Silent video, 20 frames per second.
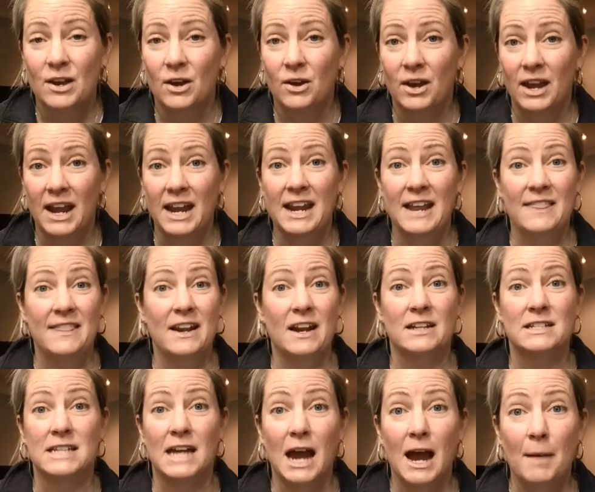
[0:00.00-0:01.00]
Okay, and then
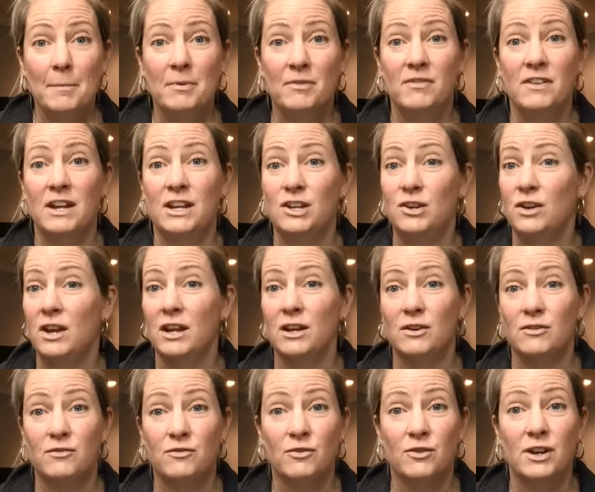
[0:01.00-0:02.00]
on top of it, you get
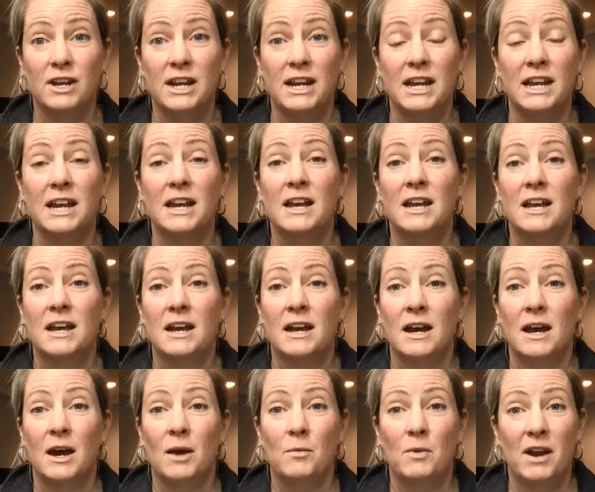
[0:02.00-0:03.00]
your free
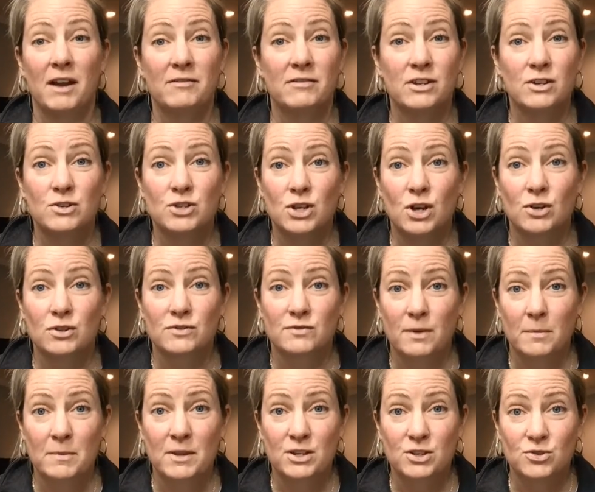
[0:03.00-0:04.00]
uh, whatever you chose
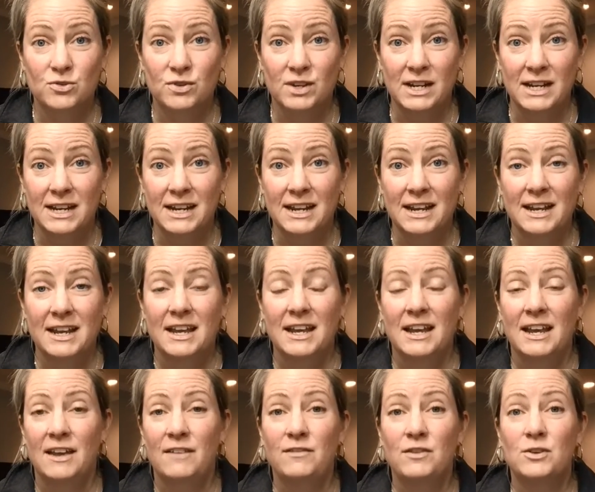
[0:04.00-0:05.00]
from the tree.
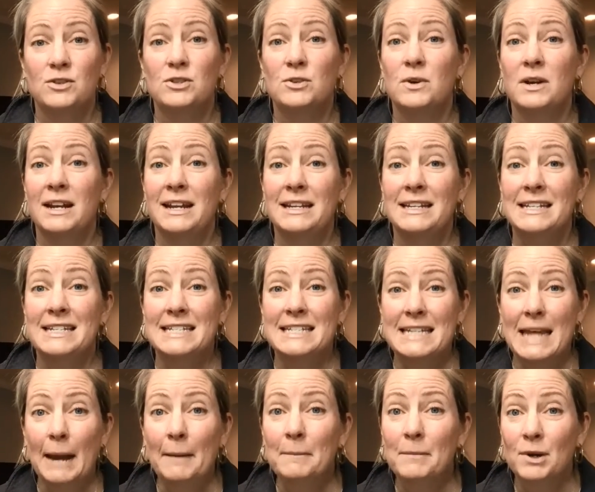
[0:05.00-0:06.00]
If you do it in
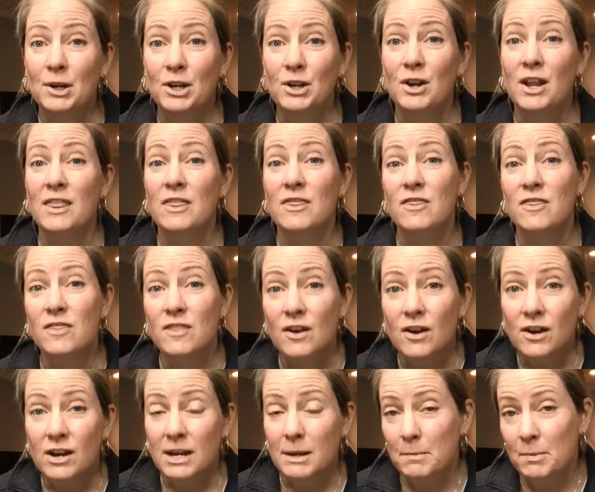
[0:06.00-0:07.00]
December, you get
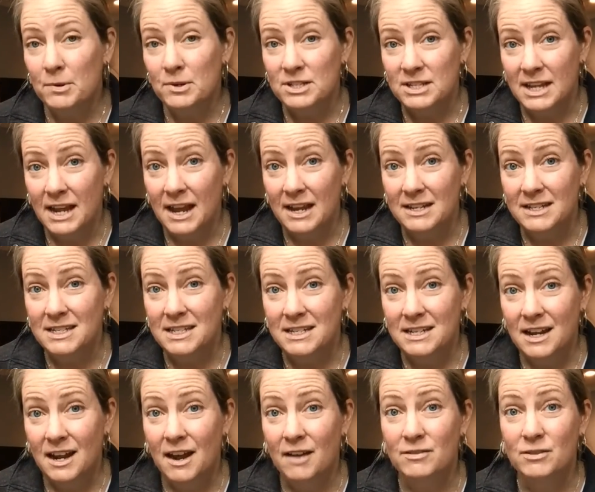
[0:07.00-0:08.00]
thirty percent
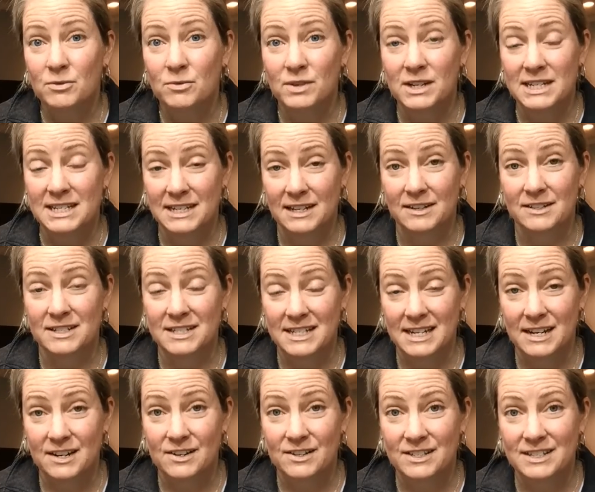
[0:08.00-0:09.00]
of the retail
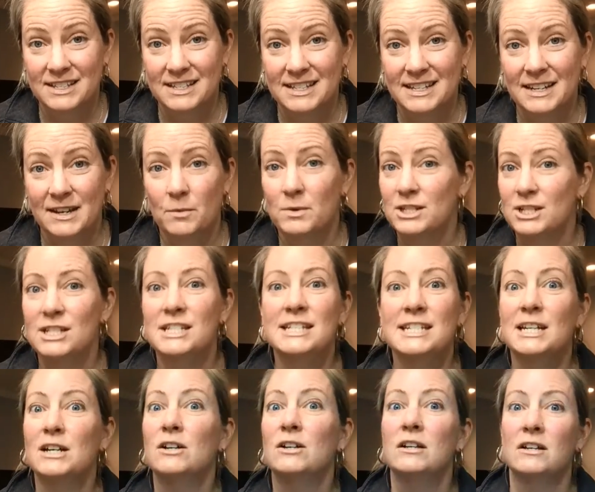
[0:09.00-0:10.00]
sales, which is
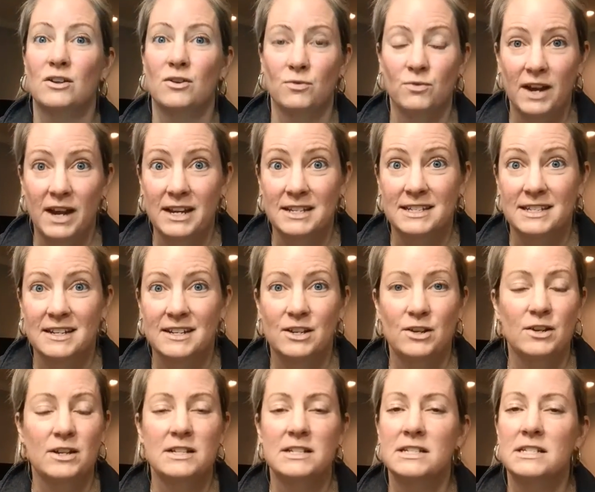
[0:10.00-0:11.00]
still great.
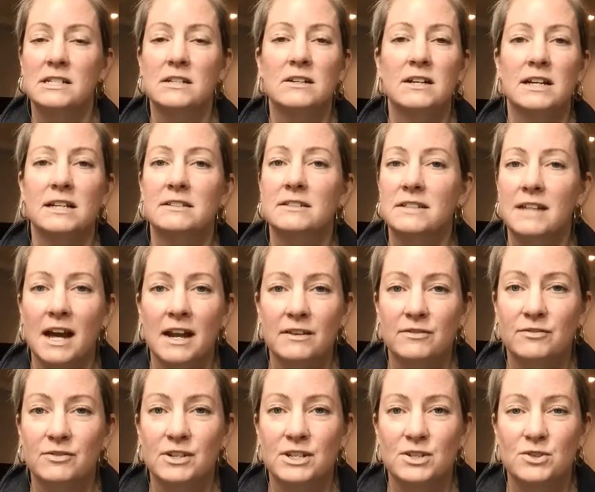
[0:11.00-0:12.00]
You can still get a lot
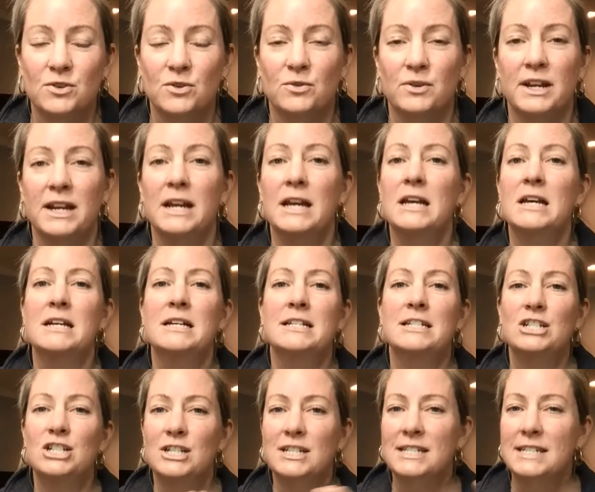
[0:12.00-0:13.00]
of free jewelry.
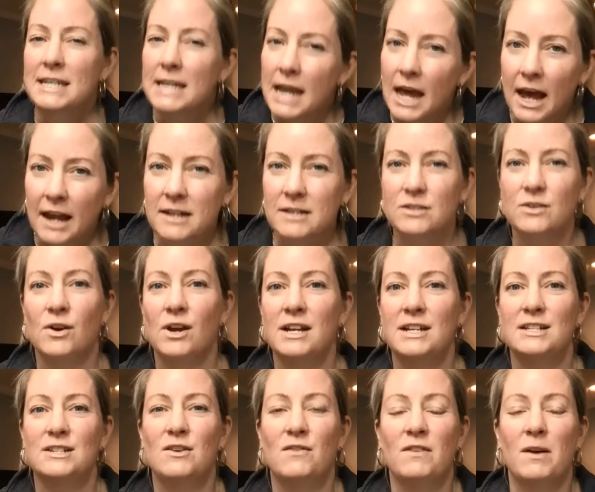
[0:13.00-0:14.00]
It's just not as
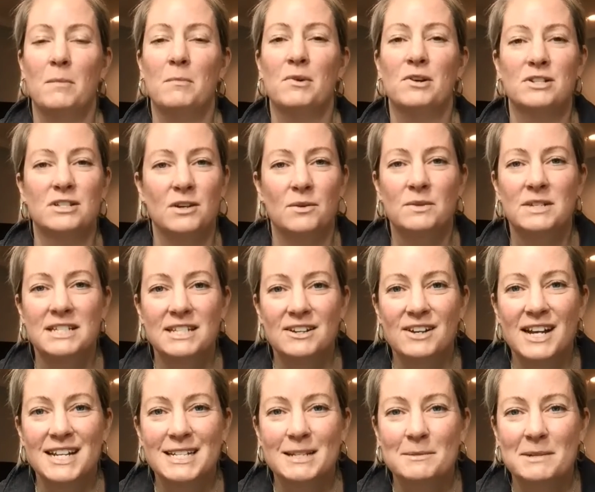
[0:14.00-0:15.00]
great as November. So we
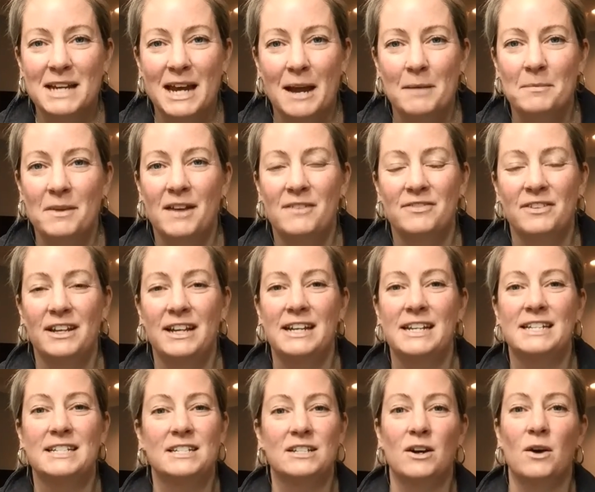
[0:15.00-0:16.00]
still got some time left,
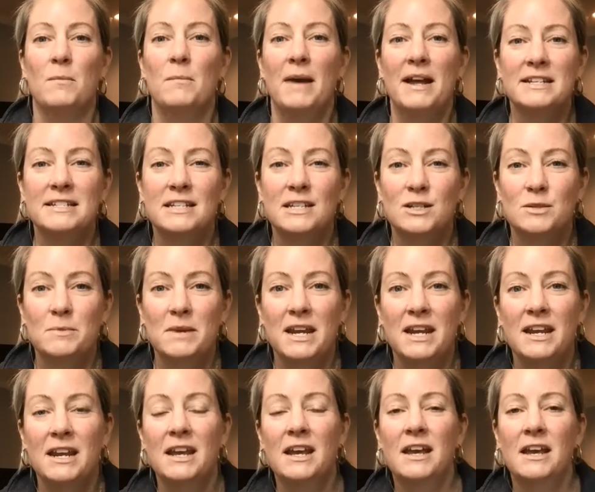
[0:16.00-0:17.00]
ladies. So message
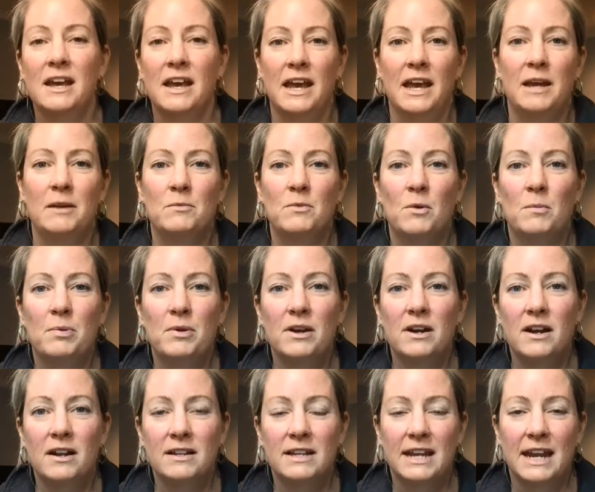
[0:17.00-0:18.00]
me, and we'll put
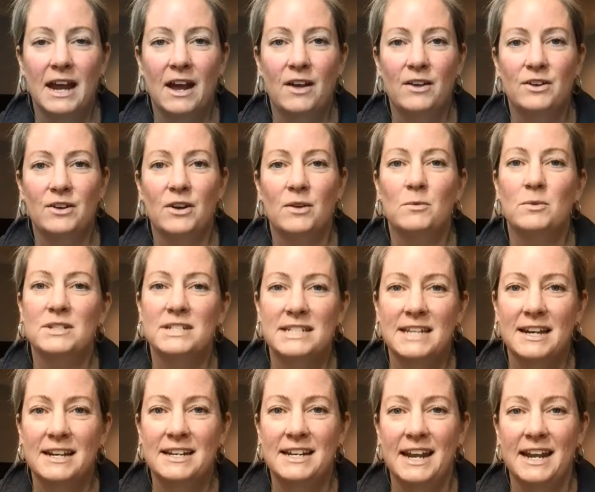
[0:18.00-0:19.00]
it on the calendar, and we'll
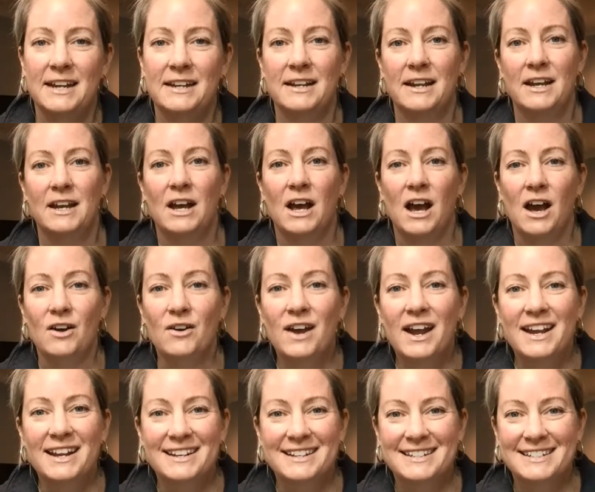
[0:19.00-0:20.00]
set a date. All
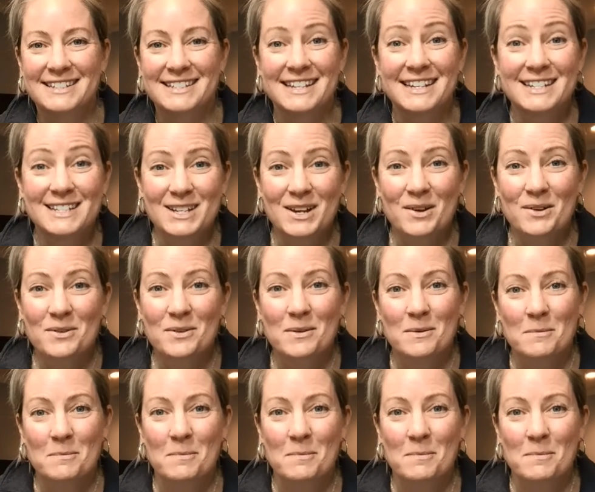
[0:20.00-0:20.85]
right, see you soon.